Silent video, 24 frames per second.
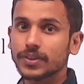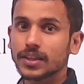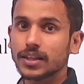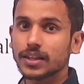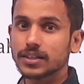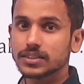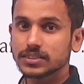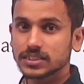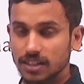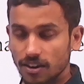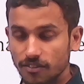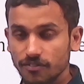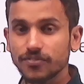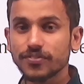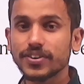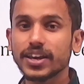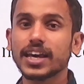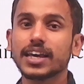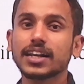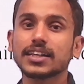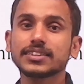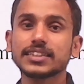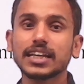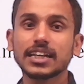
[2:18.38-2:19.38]

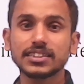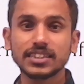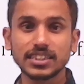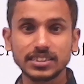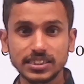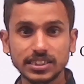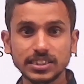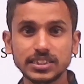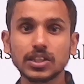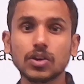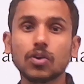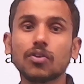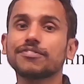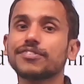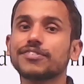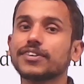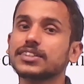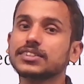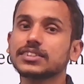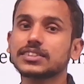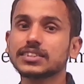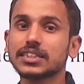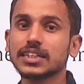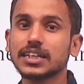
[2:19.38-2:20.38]
somewhere that this is an
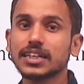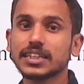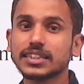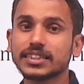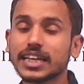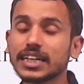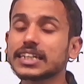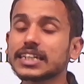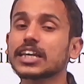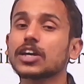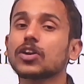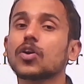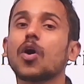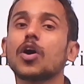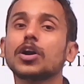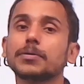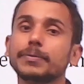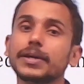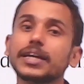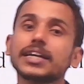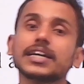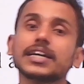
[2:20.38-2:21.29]
offence, that cannot be a